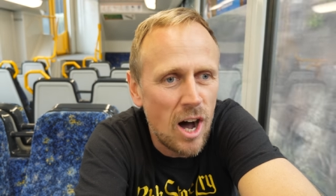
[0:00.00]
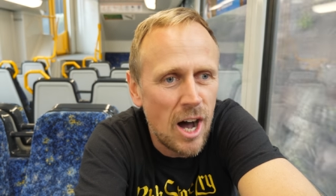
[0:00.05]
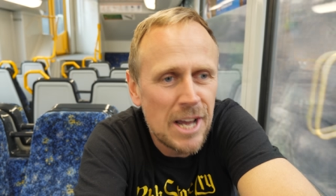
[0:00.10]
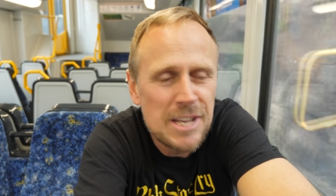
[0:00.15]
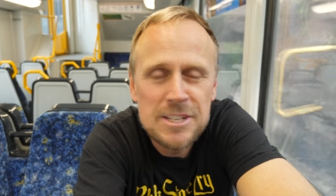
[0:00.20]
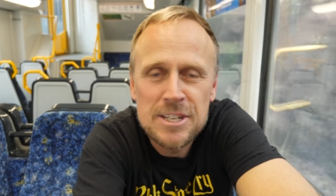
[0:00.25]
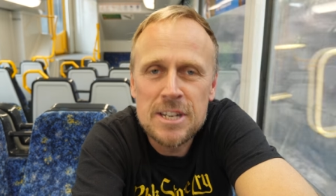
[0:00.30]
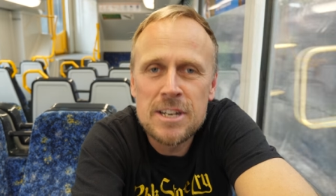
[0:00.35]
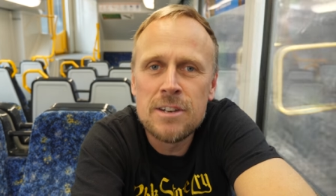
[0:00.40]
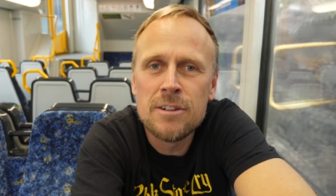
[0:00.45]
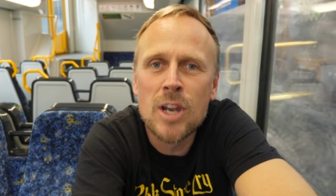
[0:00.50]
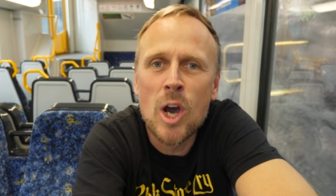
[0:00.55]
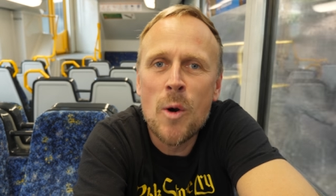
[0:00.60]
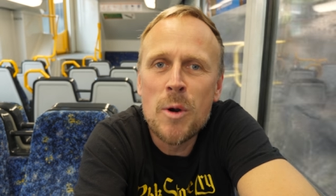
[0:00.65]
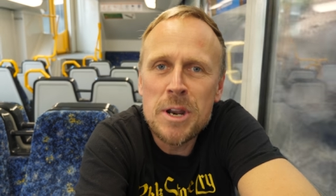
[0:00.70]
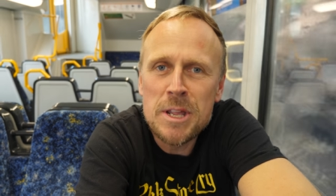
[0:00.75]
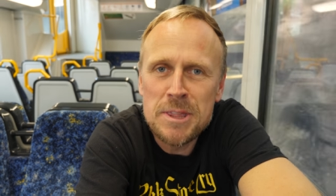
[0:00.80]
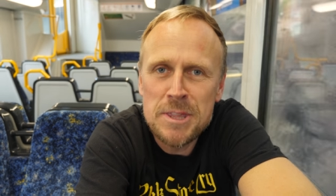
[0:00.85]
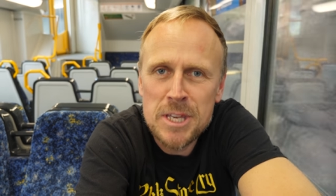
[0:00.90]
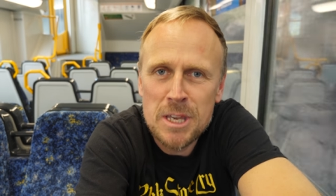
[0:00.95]
I didn't know
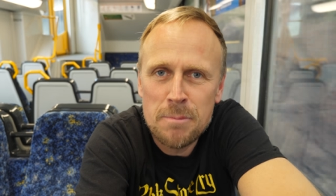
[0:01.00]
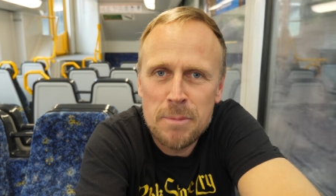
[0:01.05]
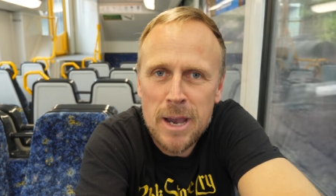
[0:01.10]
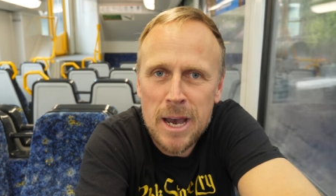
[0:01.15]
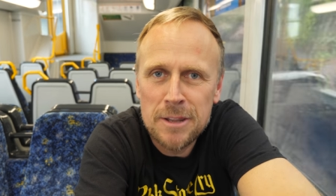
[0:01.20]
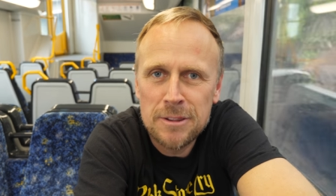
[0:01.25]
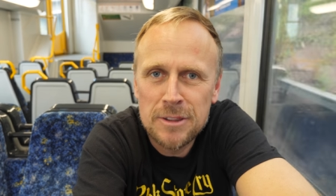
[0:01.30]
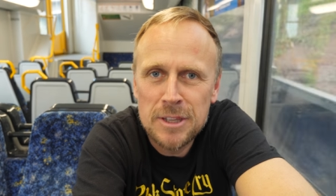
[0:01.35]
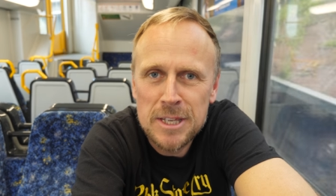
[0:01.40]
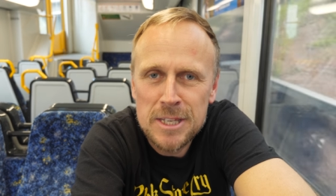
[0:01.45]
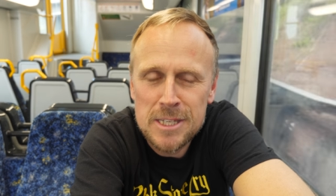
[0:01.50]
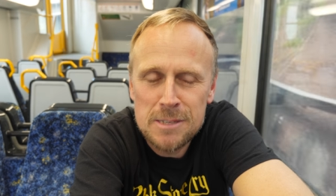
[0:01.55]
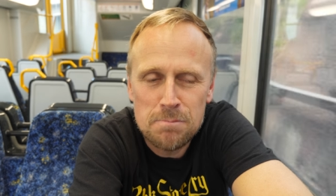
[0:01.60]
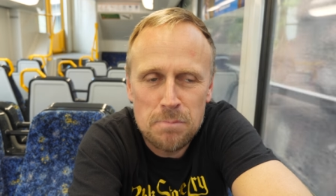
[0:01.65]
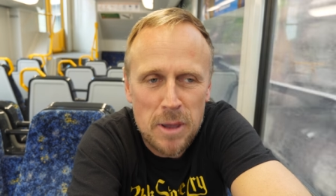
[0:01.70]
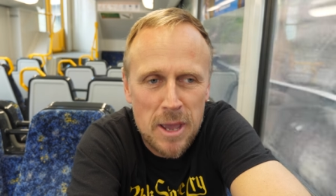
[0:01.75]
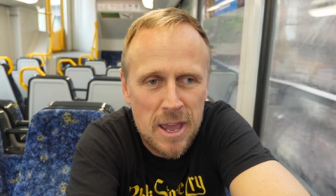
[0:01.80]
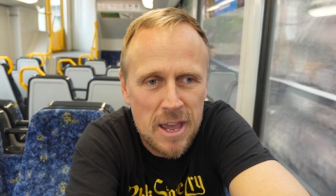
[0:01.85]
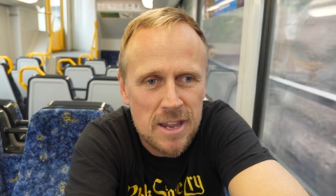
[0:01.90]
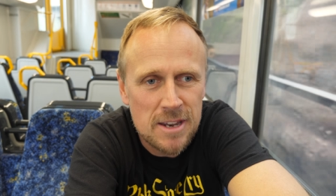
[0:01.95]
anything about this
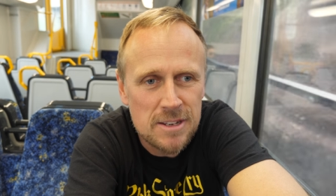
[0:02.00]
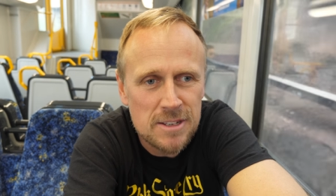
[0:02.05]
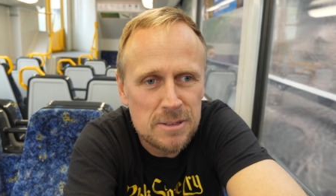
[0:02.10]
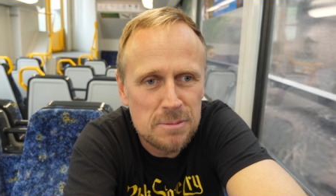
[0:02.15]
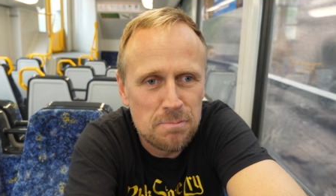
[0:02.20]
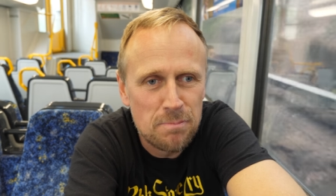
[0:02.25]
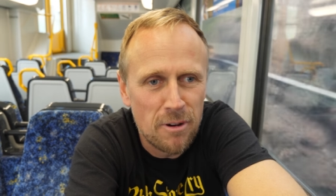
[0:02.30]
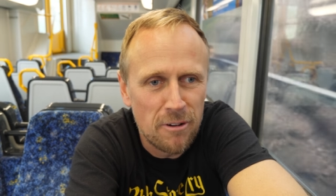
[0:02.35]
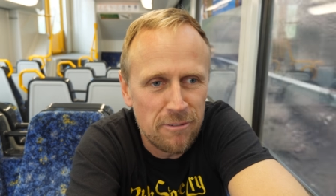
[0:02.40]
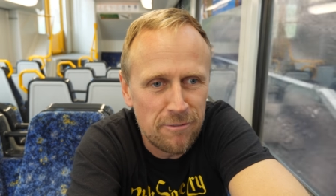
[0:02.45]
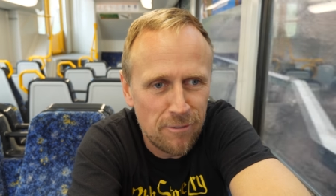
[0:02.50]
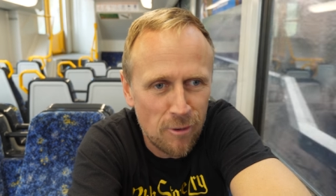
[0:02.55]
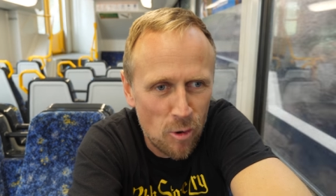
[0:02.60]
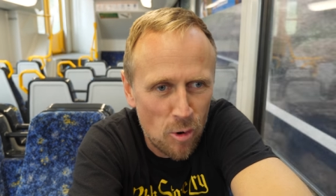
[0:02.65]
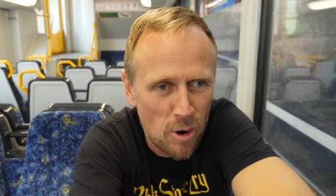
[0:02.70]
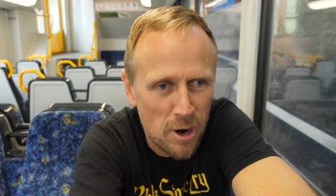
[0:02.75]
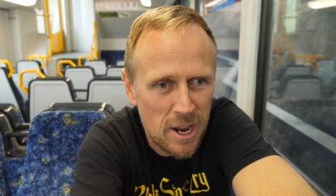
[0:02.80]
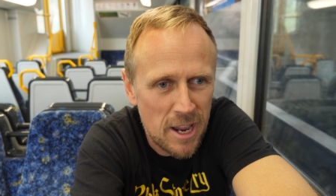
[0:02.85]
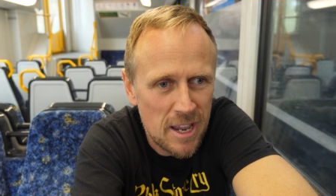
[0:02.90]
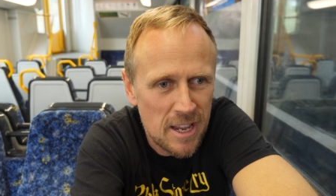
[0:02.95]
band
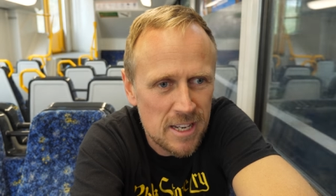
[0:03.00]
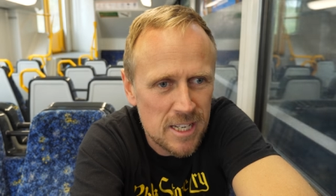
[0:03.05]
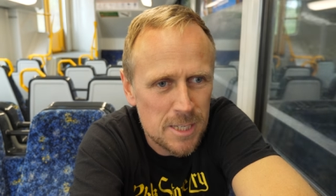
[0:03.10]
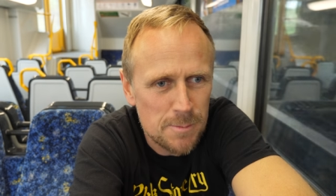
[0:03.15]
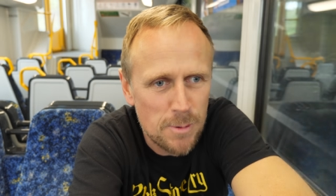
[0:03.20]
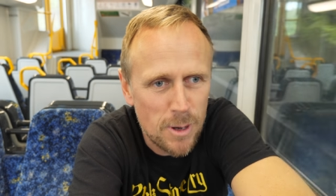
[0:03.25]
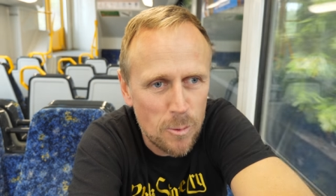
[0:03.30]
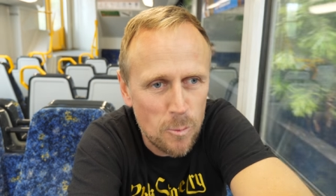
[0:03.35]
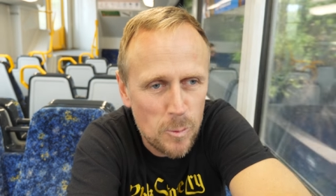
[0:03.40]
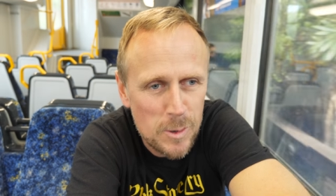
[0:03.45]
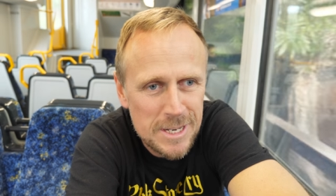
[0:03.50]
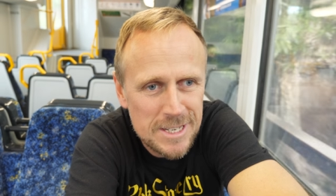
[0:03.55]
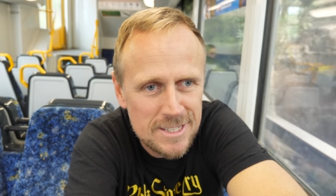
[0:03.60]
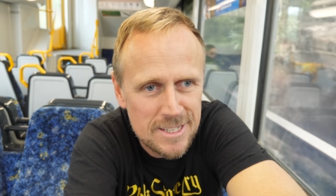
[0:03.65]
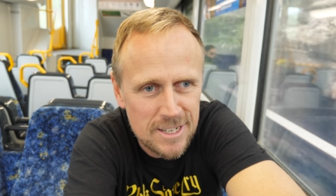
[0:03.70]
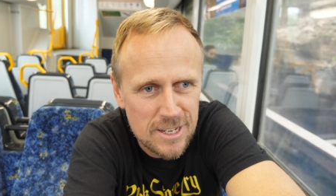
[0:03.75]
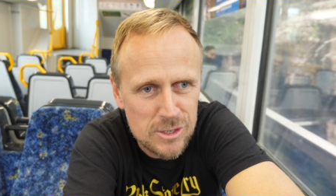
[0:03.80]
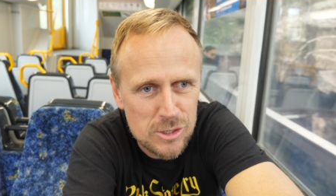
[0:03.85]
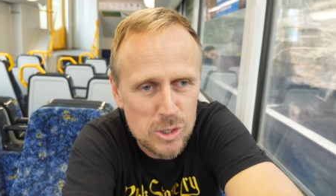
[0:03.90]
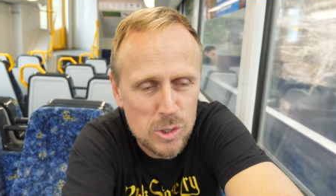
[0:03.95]
beforehand, but we
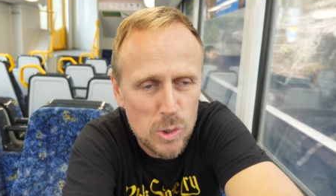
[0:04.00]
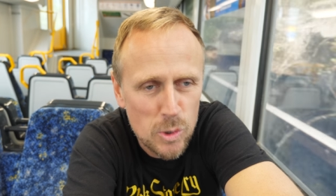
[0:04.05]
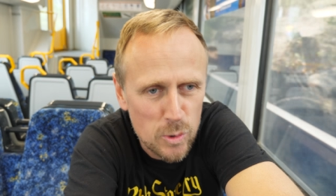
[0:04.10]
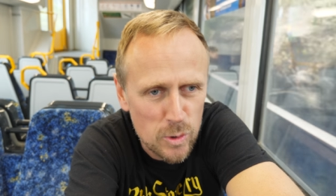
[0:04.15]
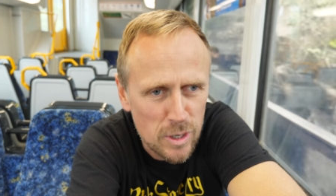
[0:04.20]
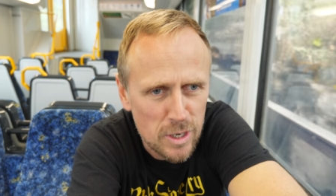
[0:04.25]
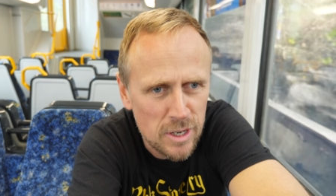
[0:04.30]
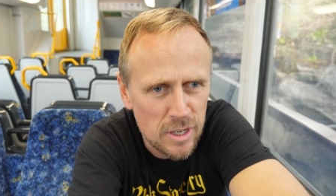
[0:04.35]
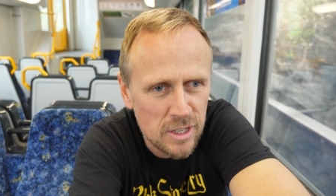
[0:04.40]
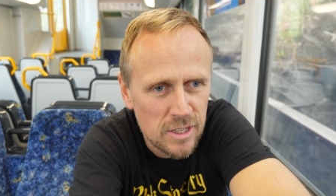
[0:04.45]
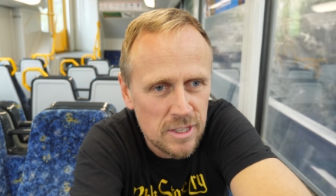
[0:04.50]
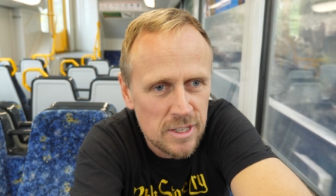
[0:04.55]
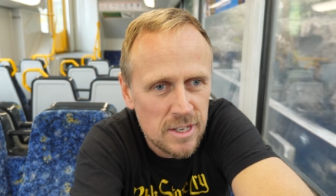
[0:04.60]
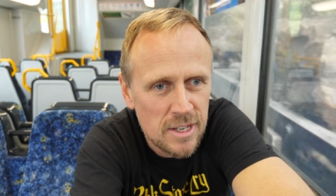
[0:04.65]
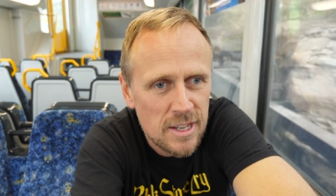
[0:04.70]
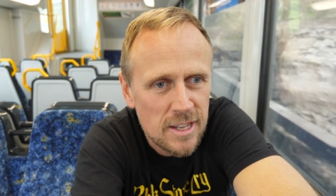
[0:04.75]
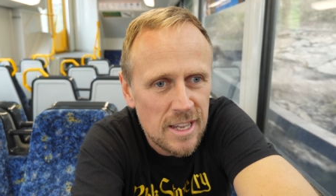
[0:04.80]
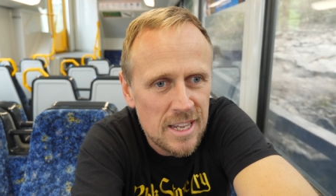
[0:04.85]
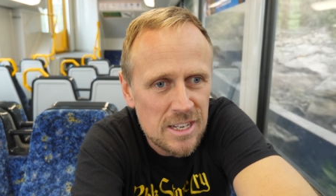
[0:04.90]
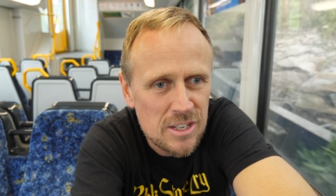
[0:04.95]
did a tour
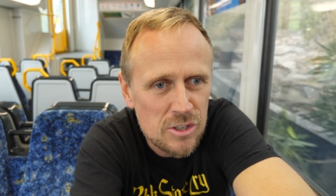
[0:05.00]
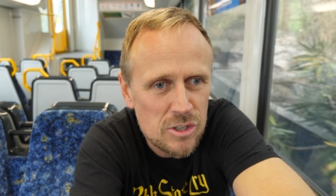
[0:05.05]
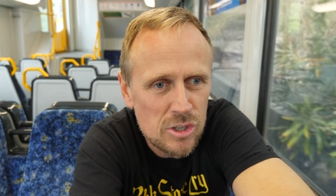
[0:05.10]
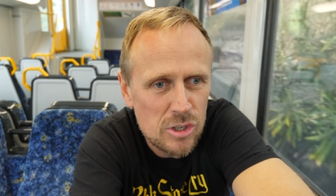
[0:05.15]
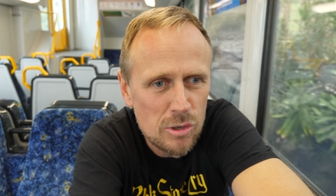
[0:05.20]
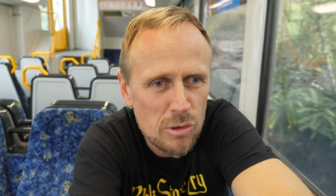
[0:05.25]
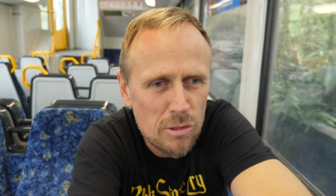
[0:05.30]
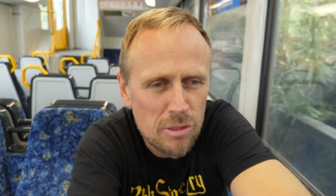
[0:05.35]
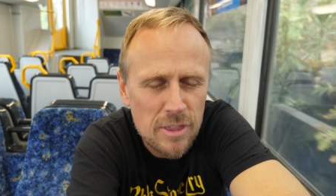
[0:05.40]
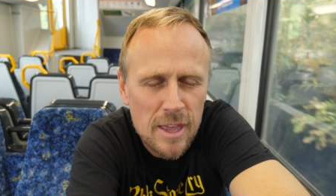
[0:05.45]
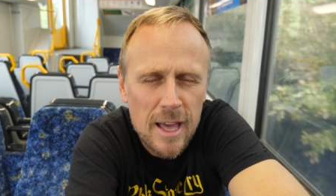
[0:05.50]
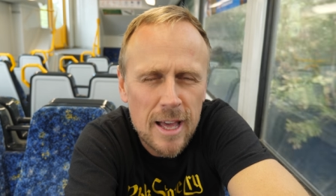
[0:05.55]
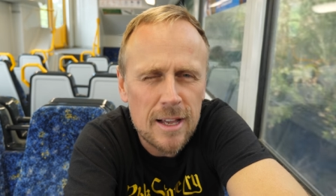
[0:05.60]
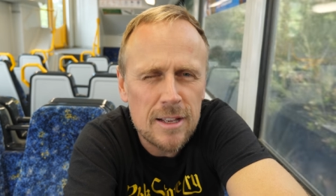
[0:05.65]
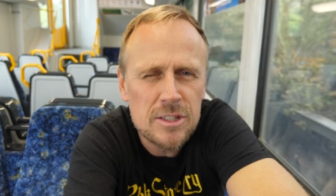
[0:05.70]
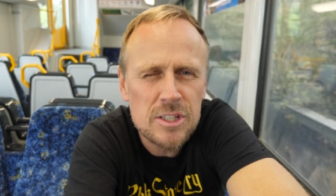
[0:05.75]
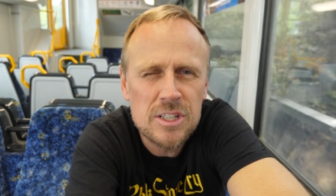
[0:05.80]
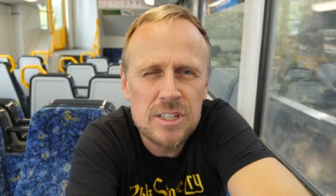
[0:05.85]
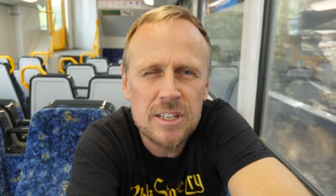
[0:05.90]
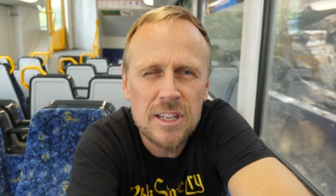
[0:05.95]
in
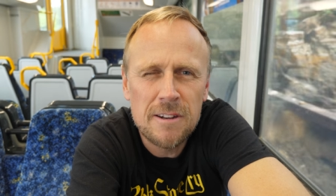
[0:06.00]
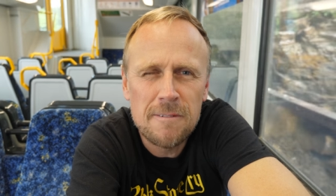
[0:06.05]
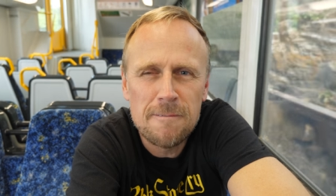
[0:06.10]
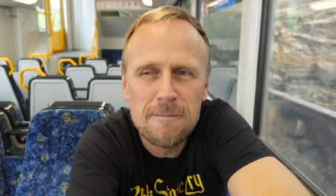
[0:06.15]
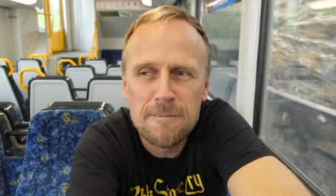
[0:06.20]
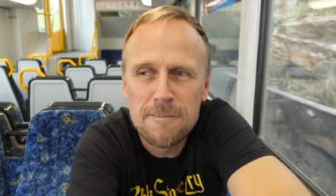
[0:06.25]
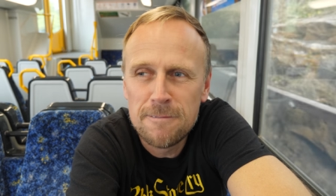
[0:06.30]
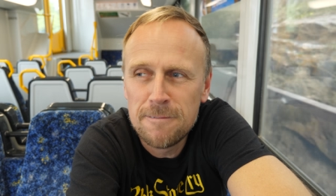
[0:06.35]
2000 and